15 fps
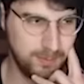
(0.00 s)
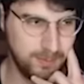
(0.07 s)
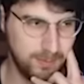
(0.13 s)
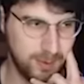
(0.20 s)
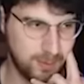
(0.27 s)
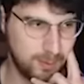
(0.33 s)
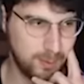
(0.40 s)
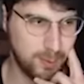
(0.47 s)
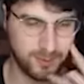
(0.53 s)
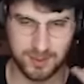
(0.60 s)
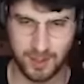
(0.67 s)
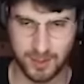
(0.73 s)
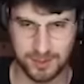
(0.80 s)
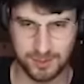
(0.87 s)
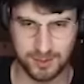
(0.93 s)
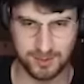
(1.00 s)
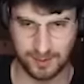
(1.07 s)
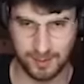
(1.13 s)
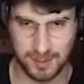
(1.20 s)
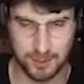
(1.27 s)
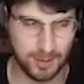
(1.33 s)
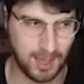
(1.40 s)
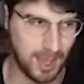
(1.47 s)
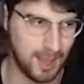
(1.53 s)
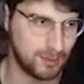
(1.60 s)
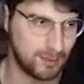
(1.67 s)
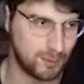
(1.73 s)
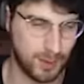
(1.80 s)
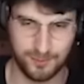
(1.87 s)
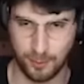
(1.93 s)
like most countries, like the UK,
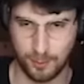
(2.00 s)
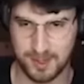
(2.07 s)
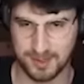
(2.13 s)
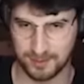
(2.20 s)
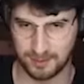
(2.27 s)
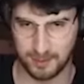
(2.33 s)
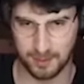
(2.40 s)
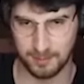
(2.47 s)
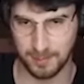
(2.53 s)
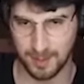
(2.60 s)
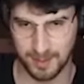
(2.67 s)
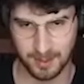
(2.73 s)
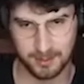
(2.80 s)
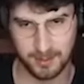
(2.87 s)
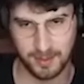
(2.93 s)
24 weeks is our limit.